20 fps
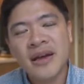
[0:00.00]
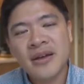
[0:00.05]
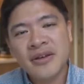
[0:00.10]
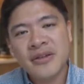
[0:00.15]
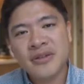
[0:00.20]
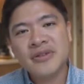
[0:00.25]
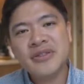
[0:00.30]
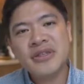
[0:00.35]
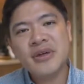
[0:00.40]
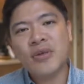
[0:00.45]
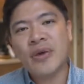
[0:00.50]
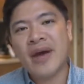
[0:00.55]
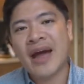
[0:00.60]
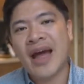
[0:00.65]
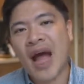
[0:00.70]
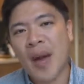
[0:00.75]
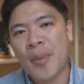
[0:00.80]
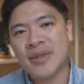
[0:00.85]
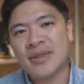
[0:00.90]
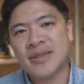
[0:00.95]
usually what
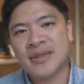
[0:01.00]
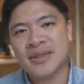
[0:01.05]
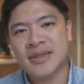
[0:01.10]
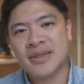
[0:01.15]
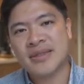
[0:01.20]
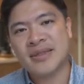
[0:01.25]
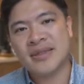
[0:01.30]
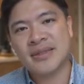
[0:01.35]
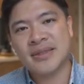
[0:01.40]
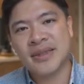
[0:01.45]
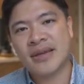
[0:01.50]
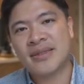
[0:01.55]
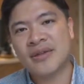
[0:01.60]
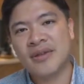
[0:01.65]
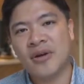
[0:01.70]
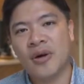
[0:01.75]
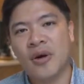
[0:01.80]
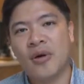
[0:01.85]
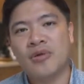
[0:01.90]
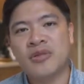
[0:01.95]
happens is that
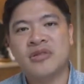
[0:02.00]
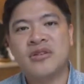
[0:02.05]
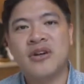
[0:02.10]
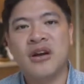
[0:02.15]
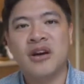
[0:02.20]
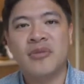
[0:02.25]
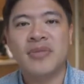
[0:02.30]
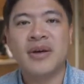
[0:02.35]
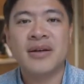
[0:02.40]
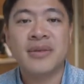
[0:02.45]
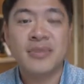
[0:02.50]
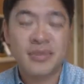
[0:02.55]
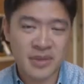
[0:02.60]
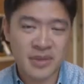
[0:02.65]
the alts come,